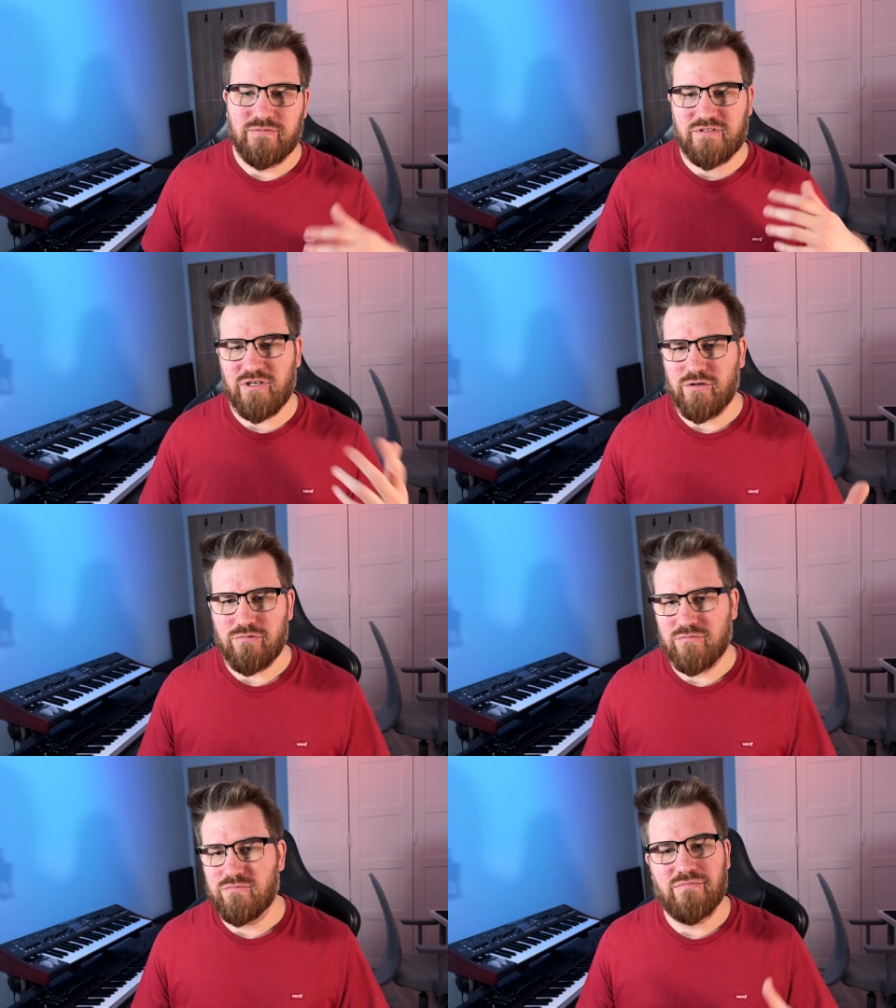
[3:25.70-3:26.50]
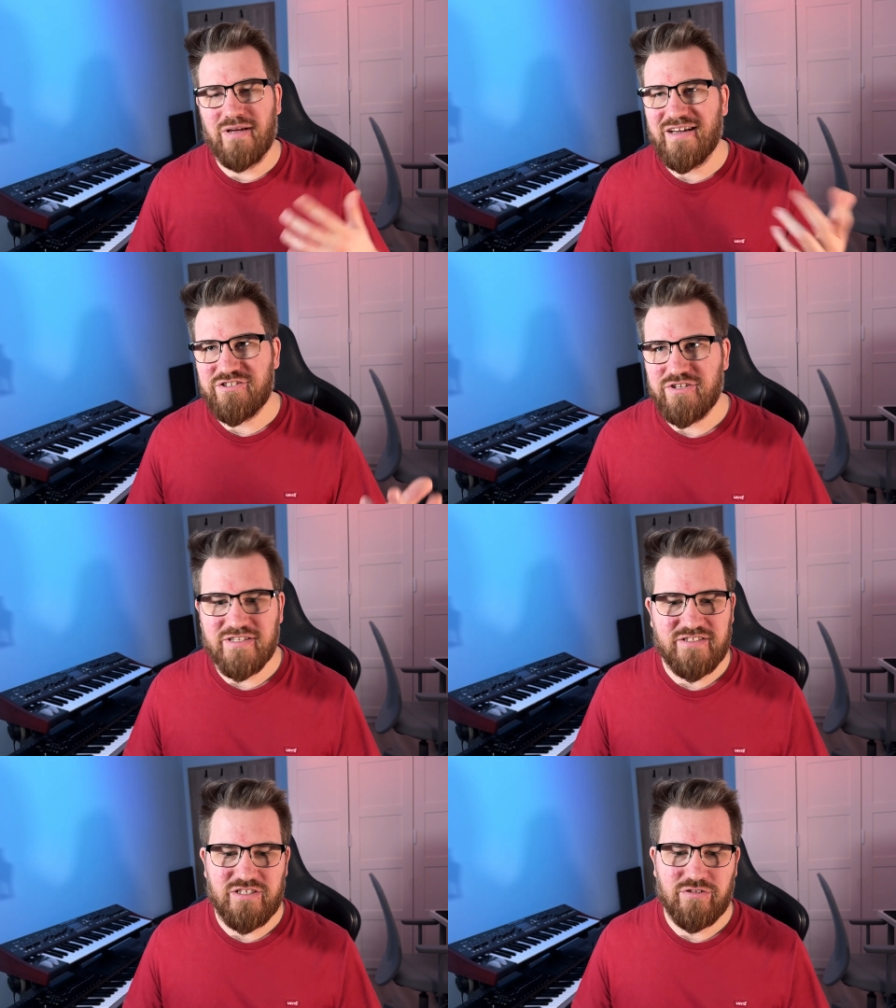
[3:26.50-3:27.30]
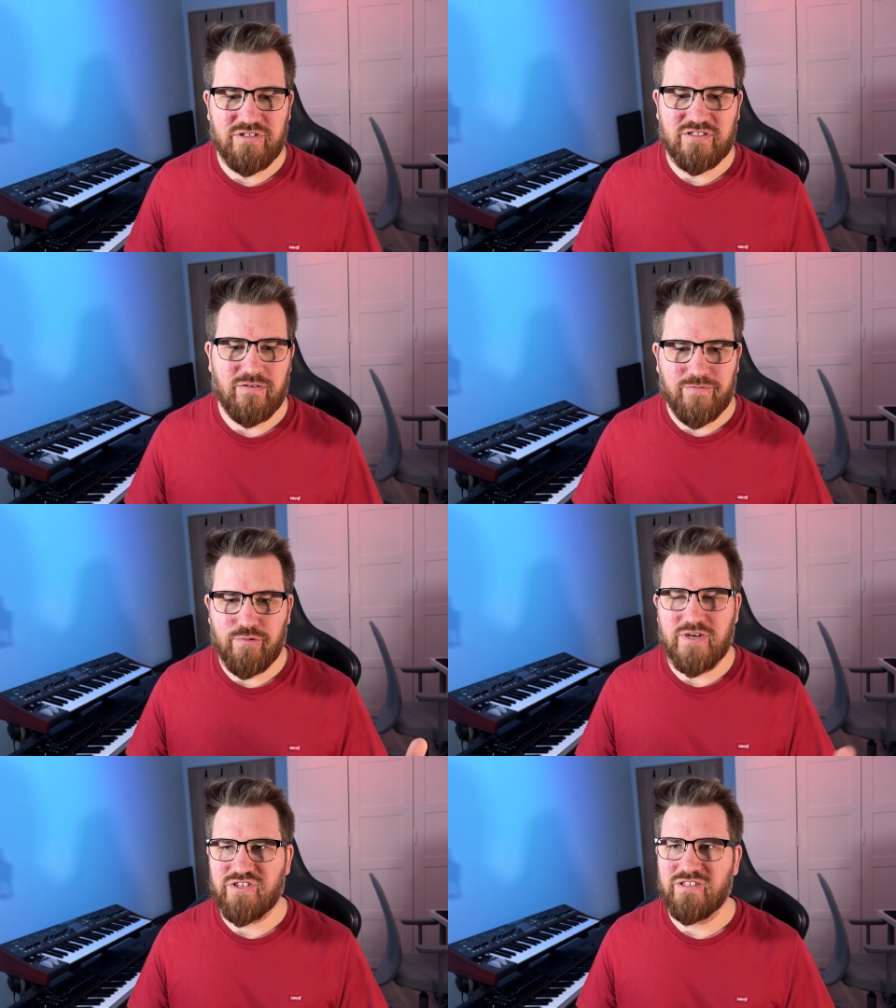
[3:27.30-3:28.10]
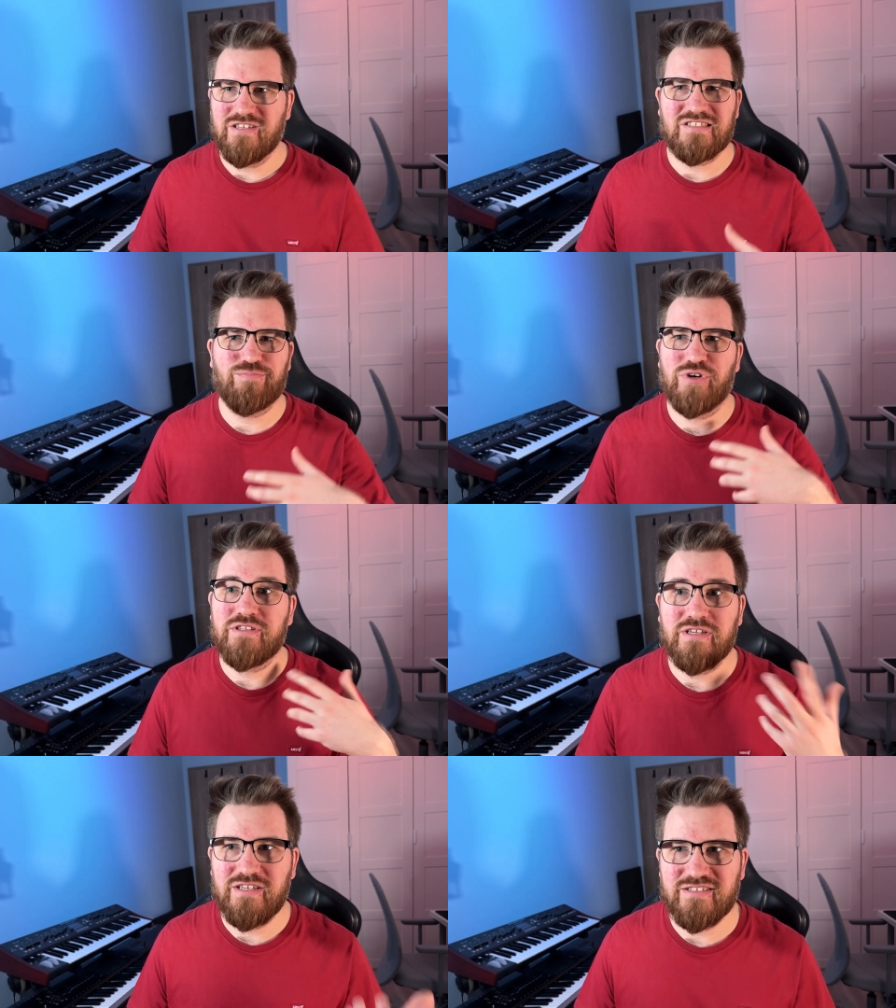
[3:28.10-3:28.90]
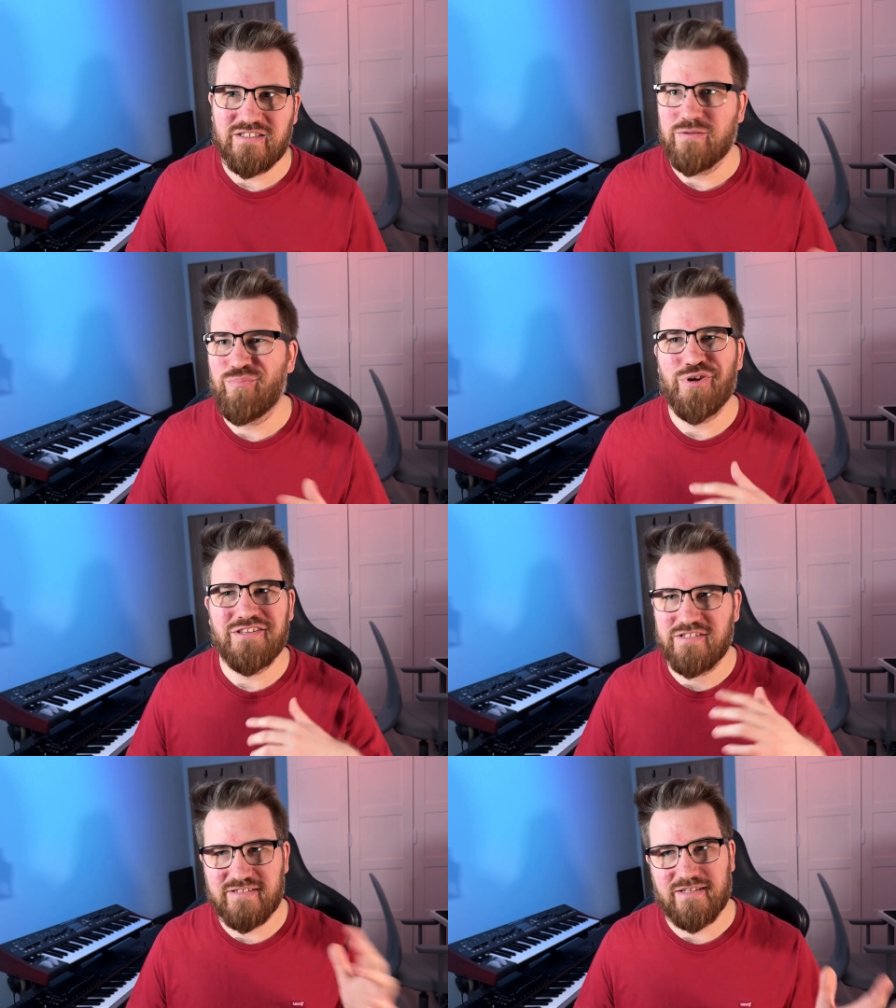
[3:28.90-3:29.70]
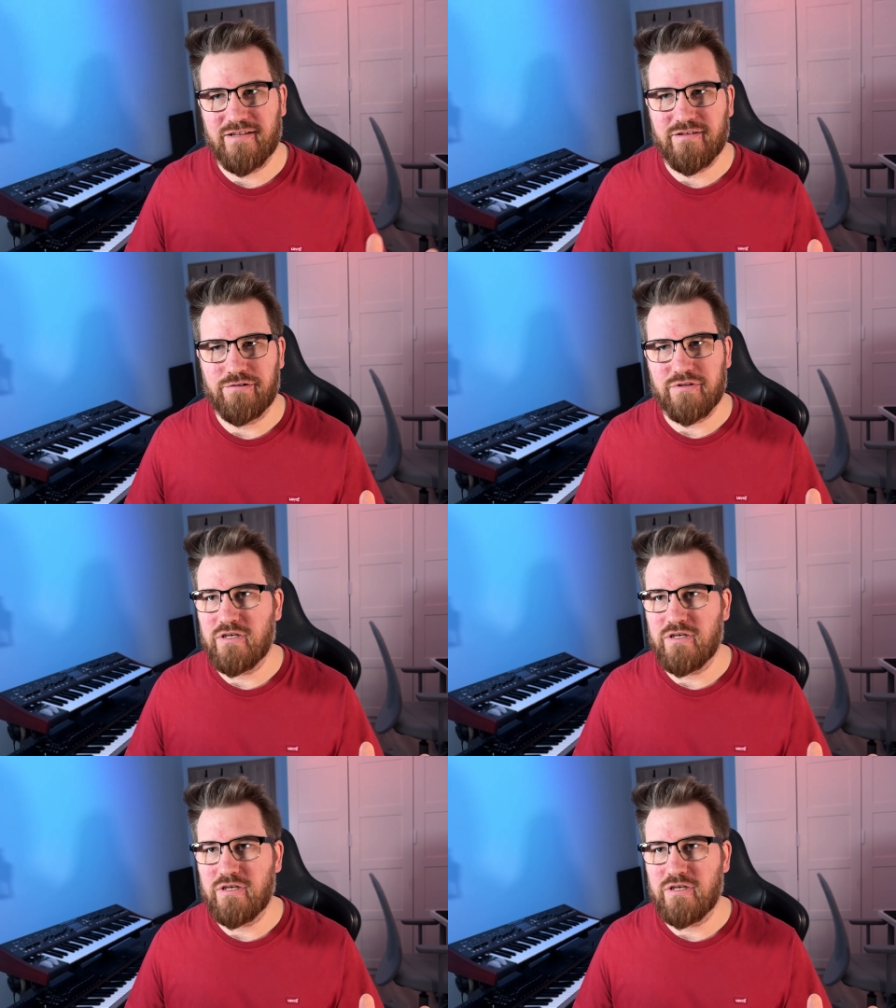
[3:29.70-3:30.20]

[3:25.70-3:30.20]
So, as you can see on this configuration, it's pretty easy, pretty standard.